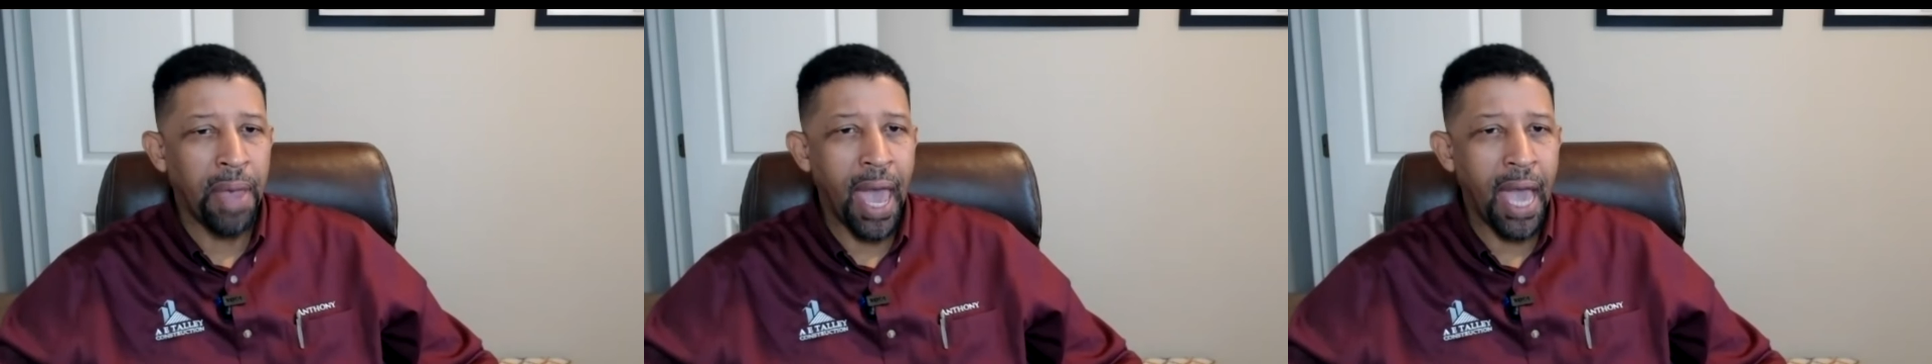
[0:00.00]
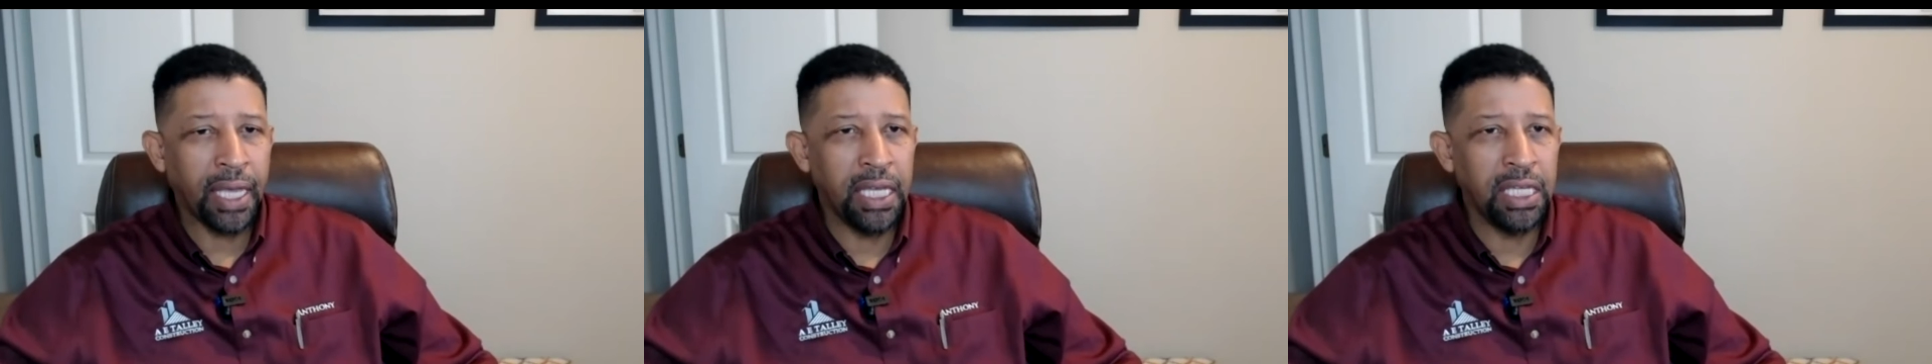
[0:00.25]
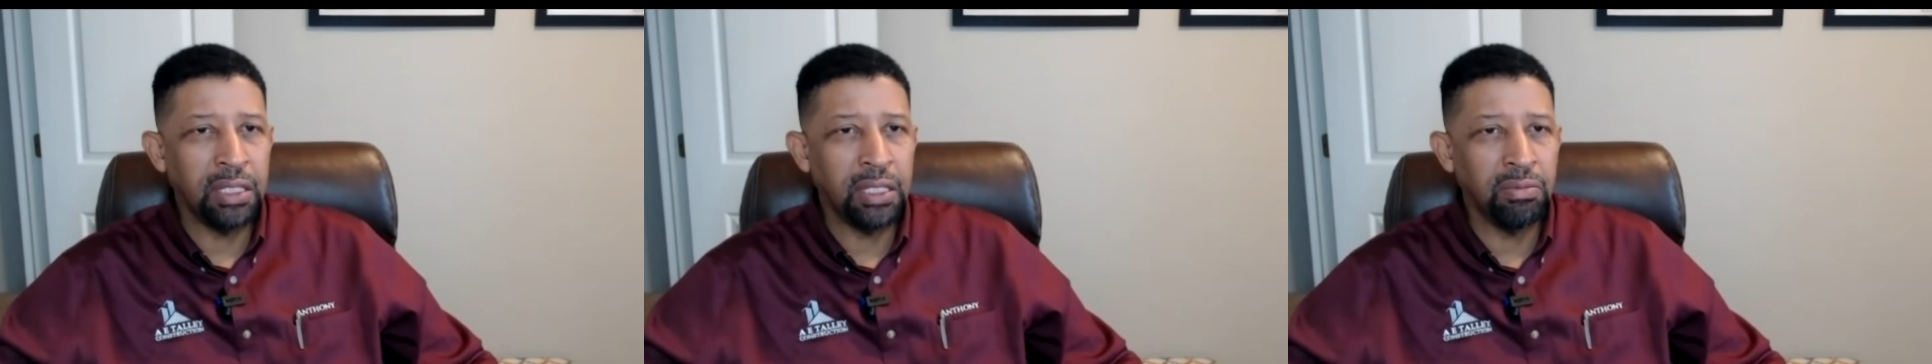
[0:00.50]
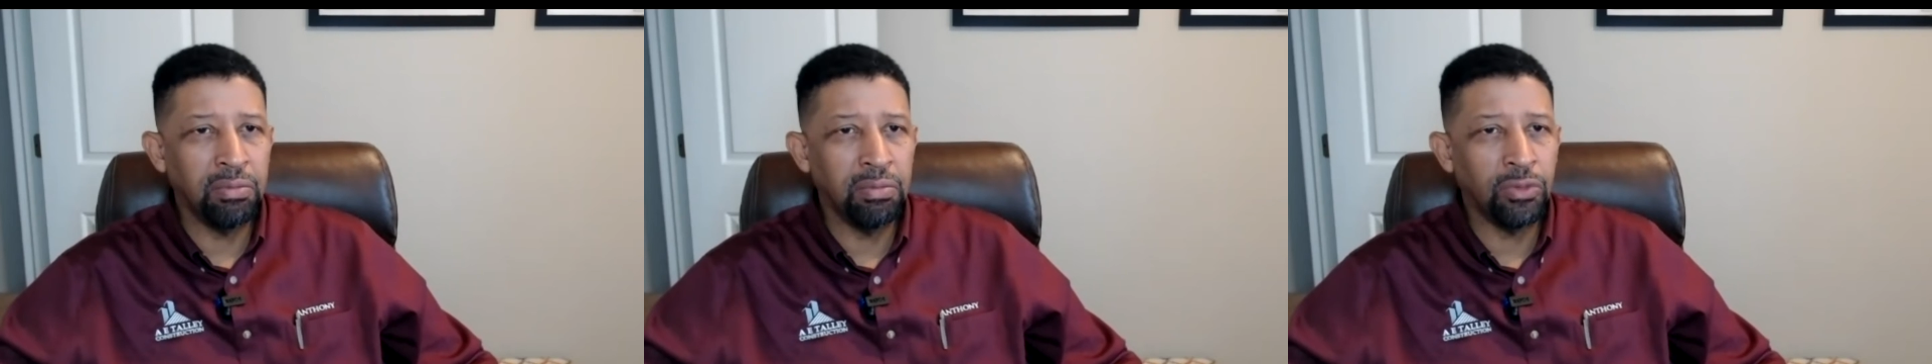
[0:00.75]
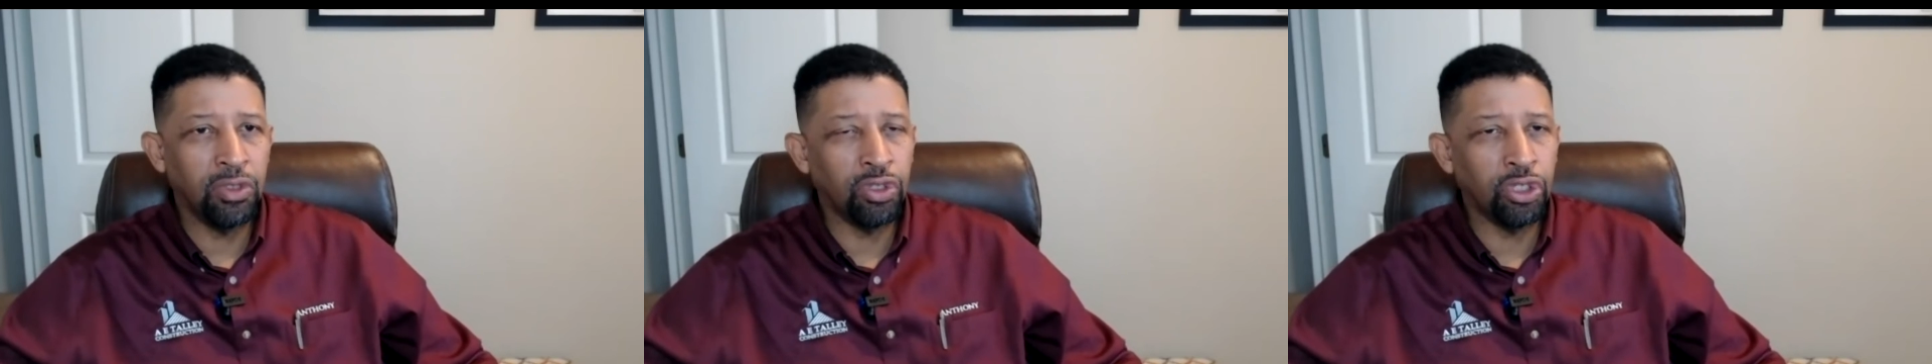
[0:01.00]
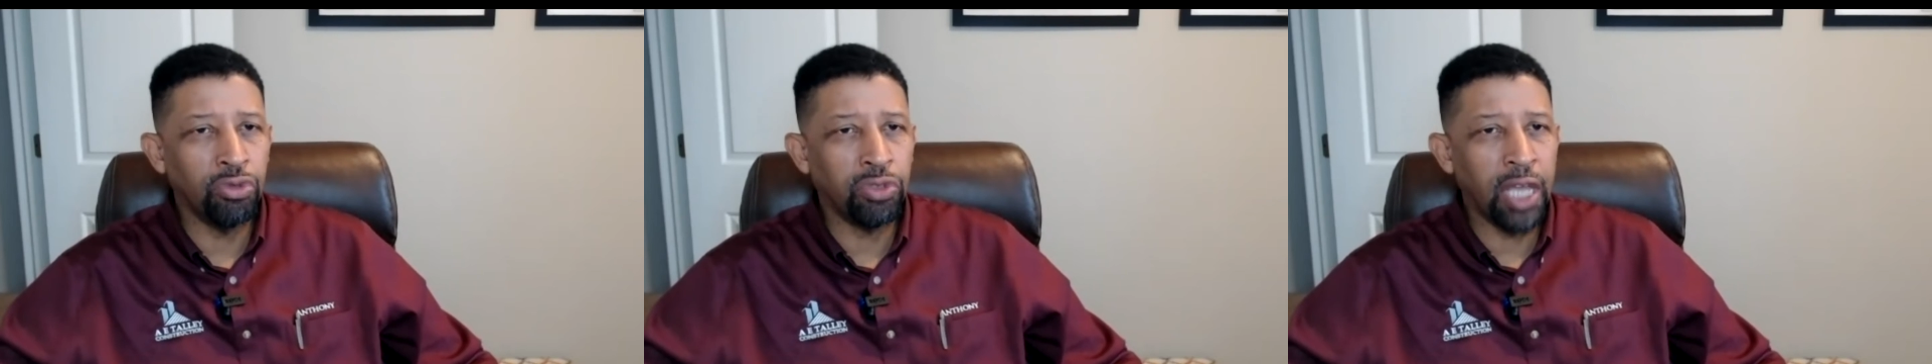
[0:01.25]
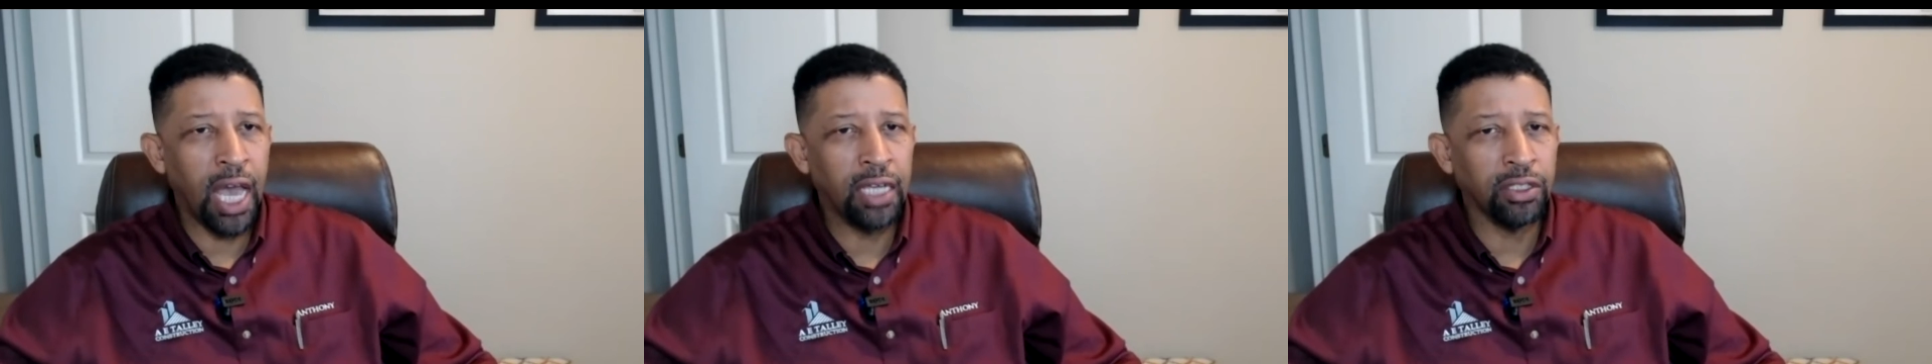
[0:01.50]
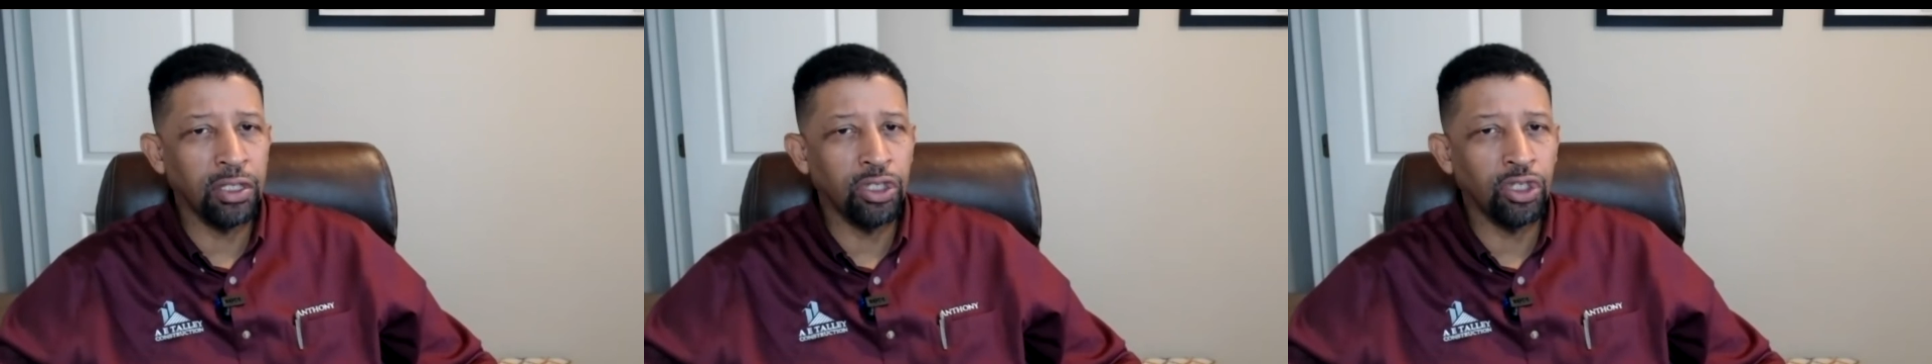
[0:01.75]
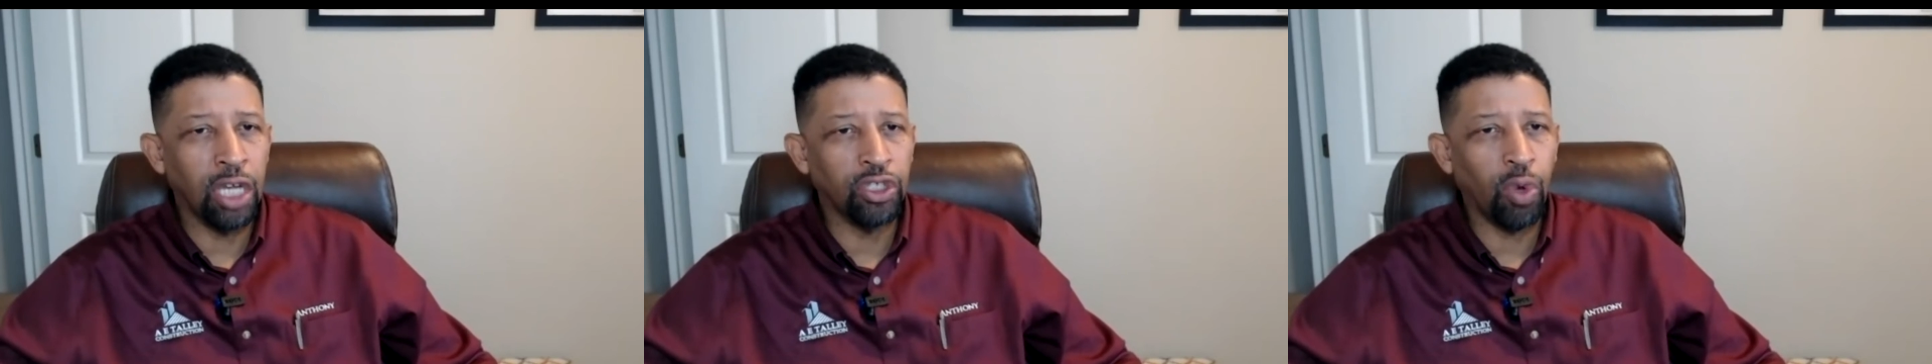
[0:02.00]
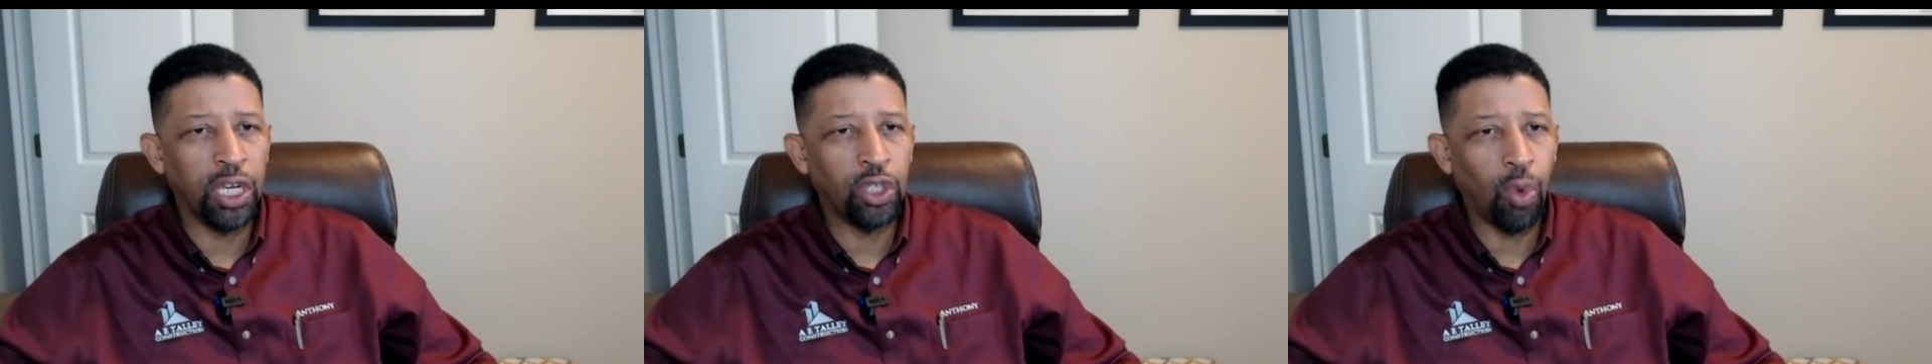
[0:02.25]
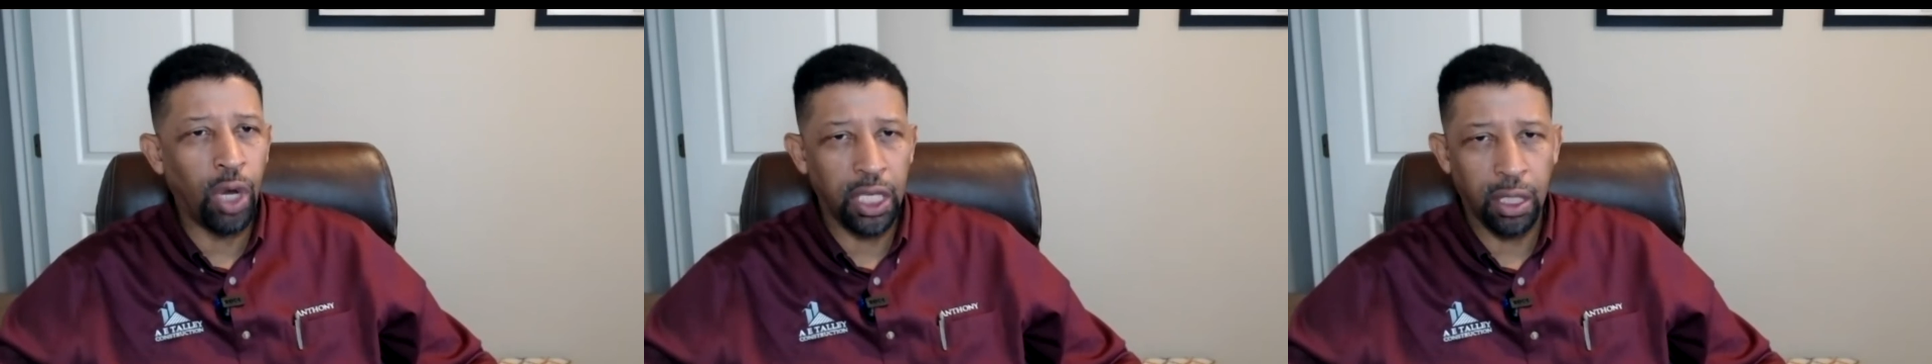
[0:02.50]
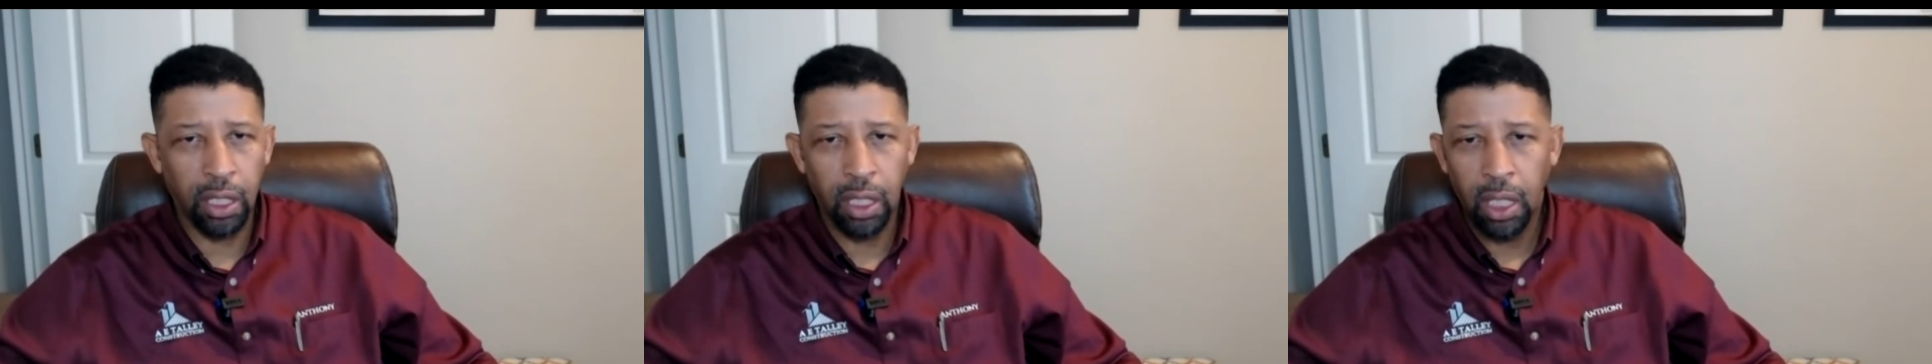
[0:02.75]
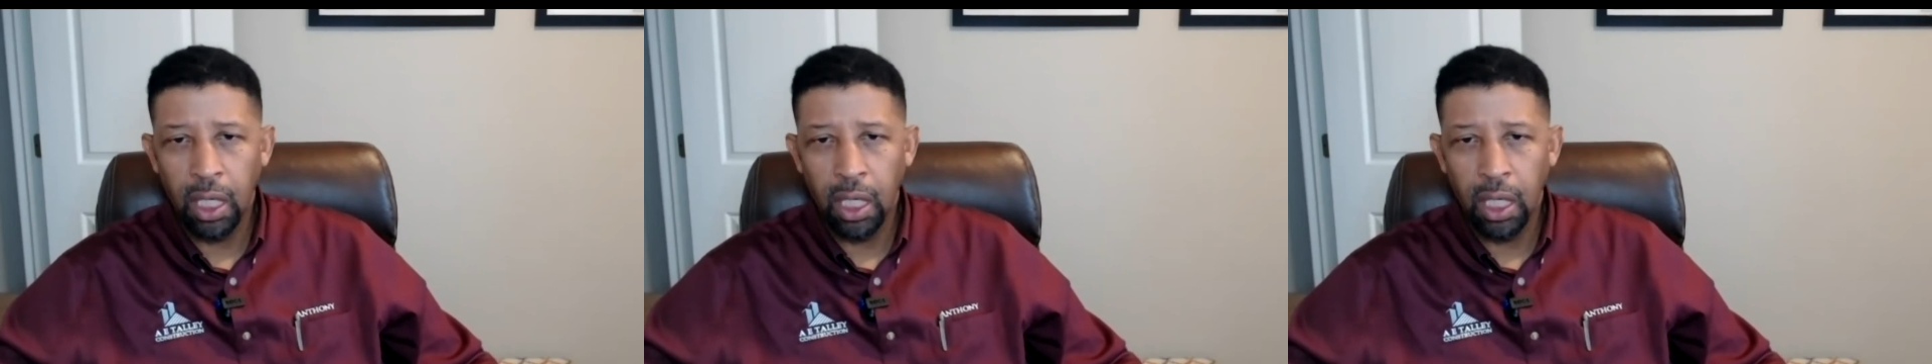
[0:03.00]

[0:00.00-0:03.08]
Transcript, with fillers: back in 2000, uh, 2020.